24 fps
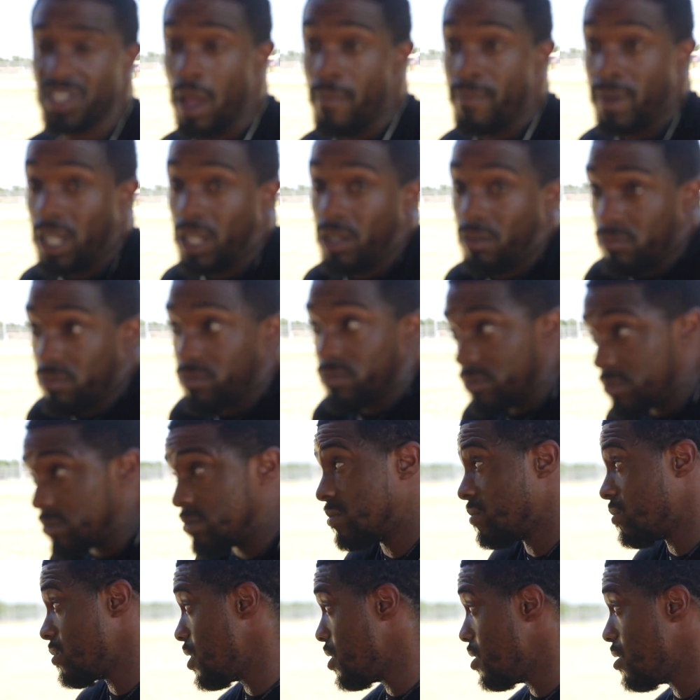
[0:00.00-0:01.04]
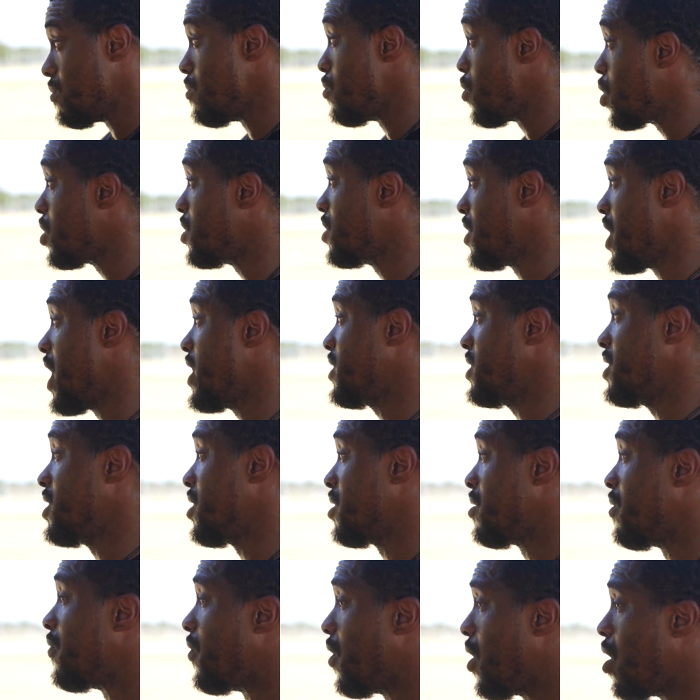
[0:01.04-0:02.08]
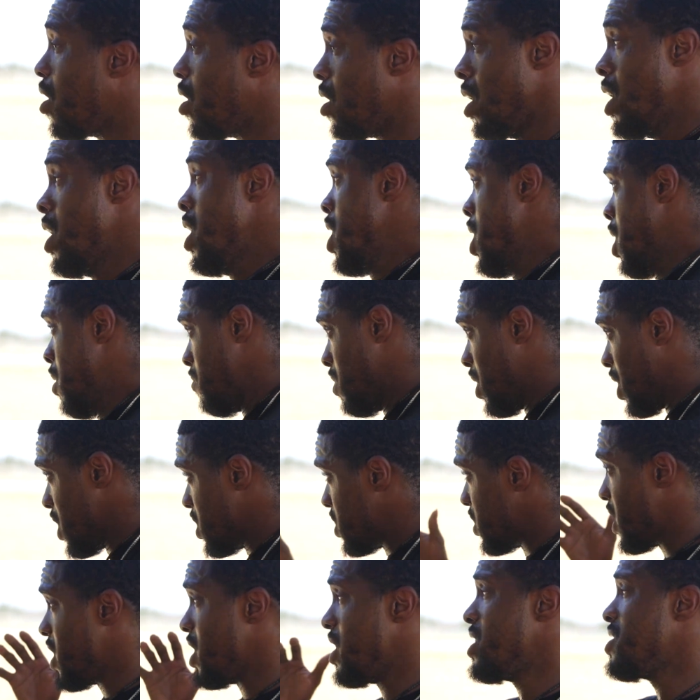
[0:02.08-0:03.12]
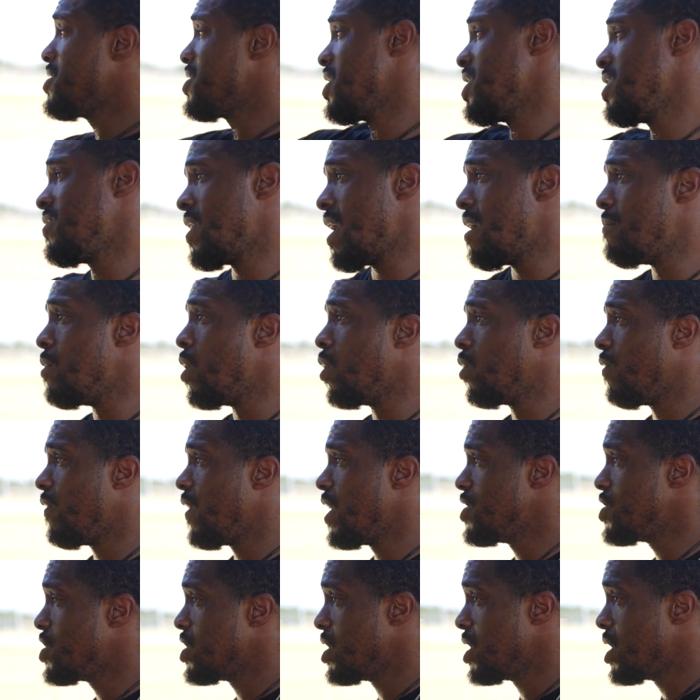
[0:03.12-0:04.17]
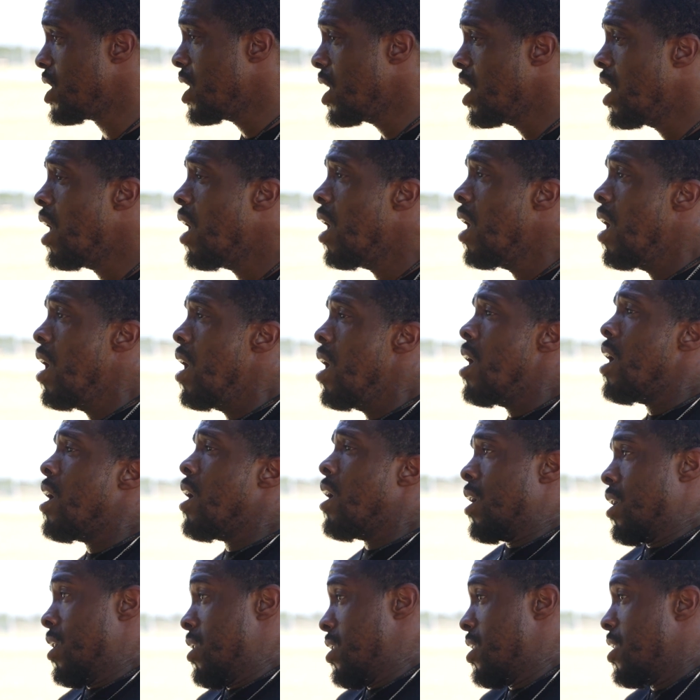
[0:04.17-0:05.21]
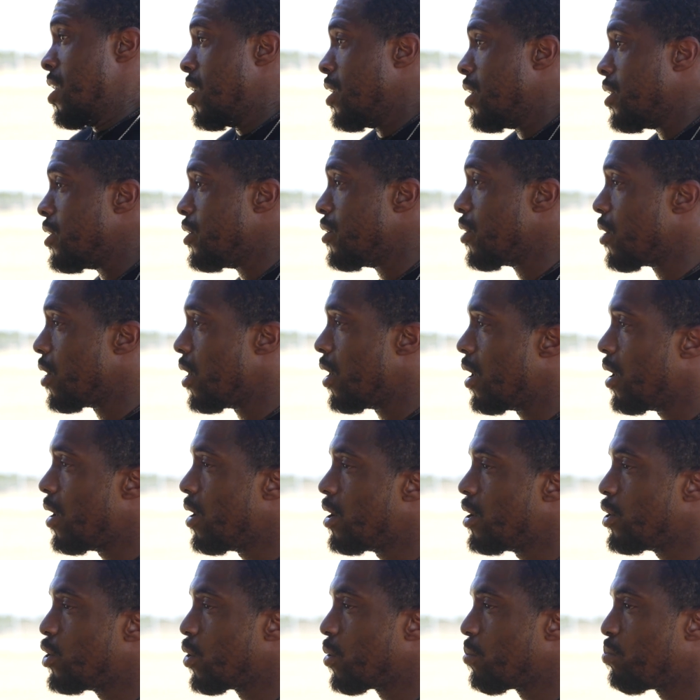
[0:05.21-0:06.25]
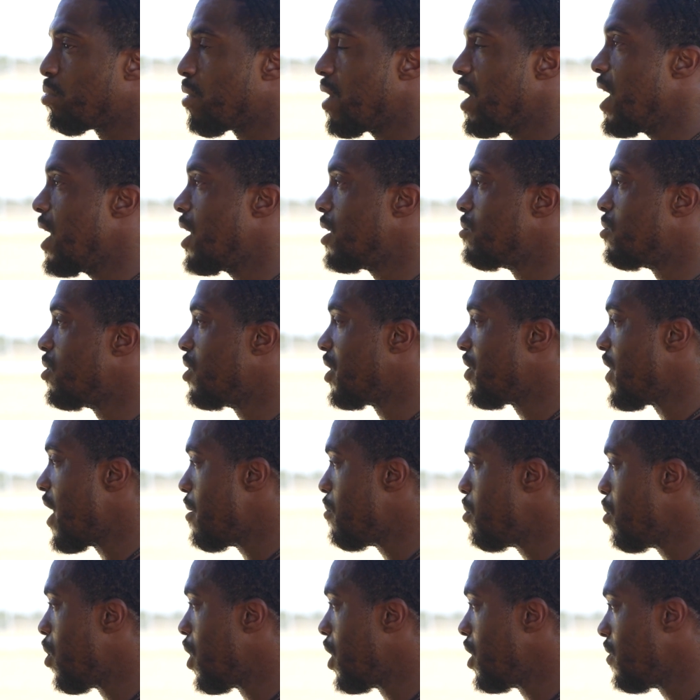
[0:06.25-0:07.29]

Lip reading: I mean, you're more than likely gonna fall because it is getting that motivation. You're a prey animal at that point.